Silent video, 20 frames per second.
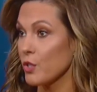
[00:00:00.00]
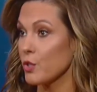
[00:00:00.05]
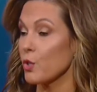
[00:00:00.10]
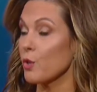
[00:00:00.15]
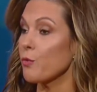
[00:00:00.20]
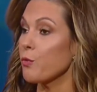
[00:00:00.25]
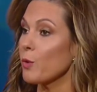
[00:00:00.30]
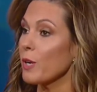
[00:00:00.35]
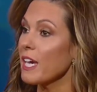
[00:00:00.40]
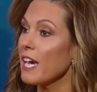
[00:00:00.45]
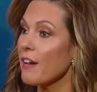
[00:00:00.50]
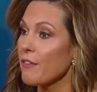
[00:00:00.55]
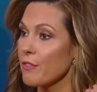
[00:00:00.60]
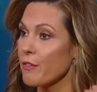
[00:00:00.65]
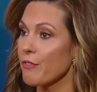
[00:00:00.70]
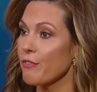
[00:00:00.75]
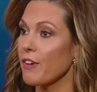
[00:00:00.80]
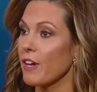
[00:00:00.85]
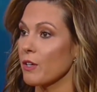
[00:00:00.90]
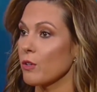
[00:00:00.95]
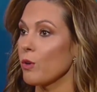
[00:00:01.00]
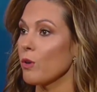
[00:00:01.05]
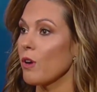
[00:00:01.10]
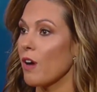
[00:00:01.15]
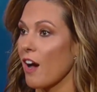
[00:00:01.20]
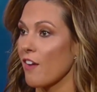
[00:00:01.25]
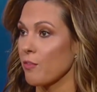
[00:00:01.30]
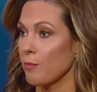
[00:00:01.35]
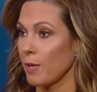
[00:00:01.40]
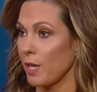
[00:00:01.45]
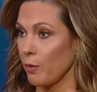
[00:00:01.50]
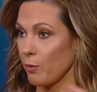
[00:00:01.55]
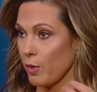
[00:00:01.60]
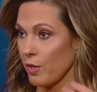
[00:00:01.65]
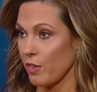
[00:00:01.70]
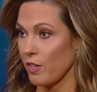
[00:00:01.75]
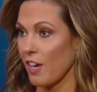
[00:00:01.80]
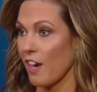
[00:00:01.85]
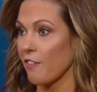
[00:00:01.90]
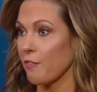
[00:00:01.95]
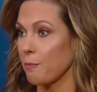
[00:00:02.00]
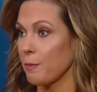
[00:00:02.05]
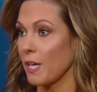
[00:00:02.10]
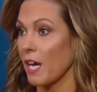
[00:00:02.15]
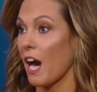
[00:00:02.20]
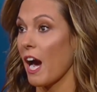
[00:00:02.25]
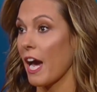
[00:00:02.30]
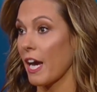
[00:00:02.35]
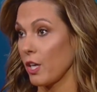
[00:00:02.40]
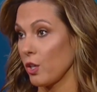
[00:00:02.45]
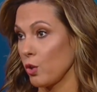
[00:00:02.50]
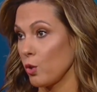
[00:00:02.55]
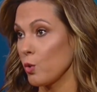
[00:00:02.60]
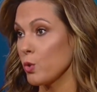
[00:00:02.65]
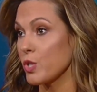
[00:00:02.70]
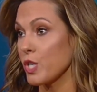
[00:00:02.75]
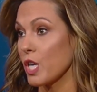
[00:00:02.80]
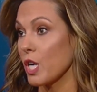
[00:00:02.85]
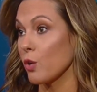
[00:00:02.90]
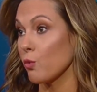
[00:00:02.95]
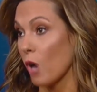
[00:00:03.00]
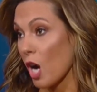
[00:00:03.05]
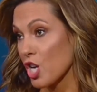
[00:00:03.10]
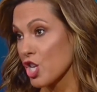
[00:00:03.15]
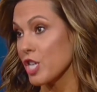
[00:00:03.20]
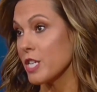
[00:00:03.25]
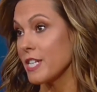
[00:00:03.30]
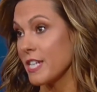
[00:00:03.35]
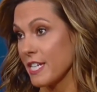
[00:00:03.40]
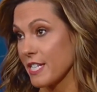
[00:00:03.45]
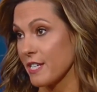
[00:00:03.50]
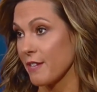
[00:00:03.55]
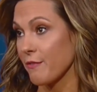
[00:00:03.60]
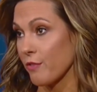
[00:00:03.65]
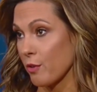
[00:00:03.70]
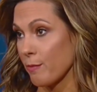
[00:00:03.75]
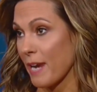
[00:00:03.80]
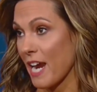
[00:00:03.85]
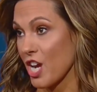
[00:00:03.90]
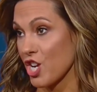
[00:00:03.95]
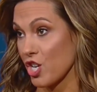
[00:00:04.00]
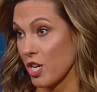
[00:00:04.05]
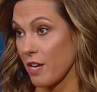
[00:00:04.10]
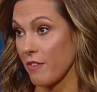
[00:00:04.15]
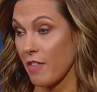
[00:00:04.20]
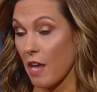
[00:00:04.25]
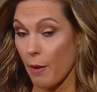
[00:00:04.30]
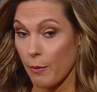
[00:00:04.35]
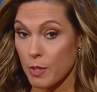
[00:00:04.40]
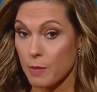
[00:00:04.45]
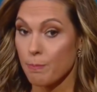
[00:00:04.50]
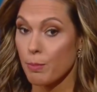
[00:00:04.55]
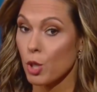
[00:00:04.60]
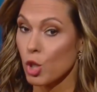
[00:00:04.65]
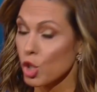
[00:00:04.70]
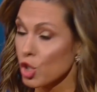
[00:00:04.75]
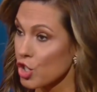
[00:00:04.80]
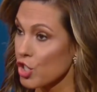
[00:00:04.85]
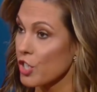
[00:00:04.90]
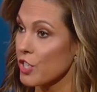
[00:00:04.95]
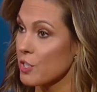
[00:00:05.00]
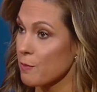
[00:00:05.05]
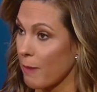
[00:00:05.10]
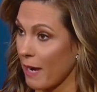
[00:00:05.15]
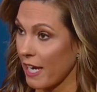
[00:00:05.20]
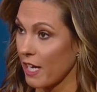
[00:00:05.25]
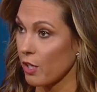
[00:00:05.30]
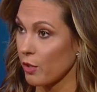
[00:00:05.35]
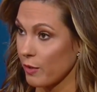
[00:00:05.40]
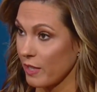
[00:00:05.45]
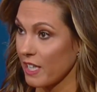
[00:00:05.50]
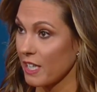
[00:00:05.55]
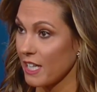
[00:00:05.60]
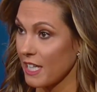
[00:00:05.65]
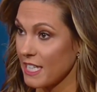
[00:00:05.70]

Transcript: So if we have the federal government with the FBI using Russian disinformation that was purchased by Hillary